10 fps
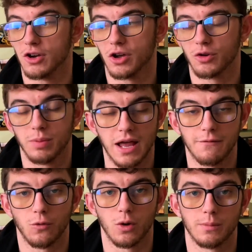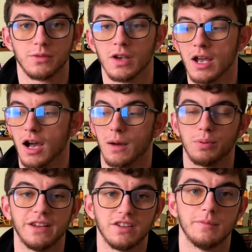on other platforms, uh,
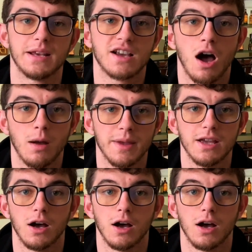please leave me a comment